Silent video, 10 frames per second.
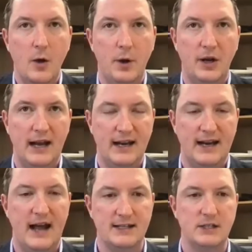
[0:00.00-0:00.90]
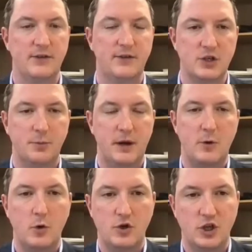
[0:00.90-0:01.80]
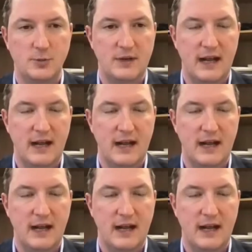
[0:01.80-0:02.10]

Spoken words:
But an analysis of the Supreme Court judgment,